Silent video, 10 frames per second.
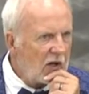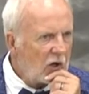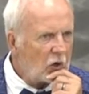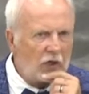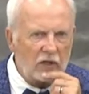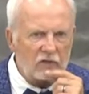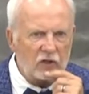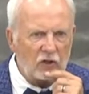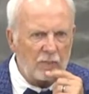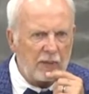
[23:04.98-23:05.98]
who gives
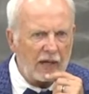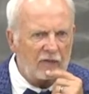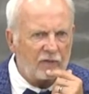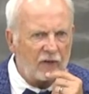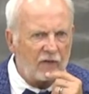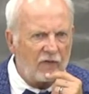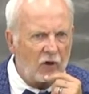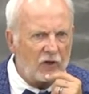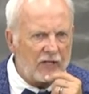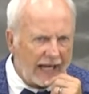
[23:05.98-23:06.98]
you the benefit of
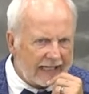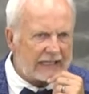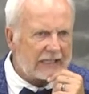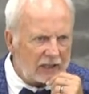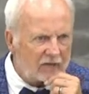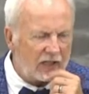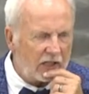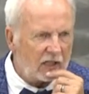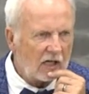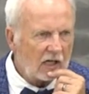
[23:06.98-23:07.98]
their
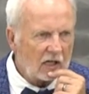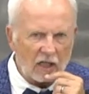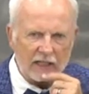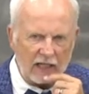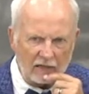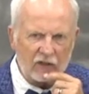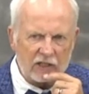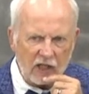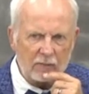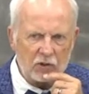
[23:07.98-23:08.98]
negativity like every
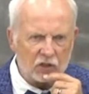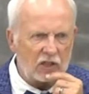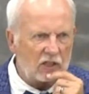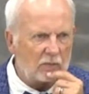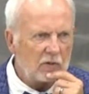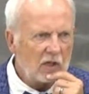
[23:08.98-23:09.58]
time you see them?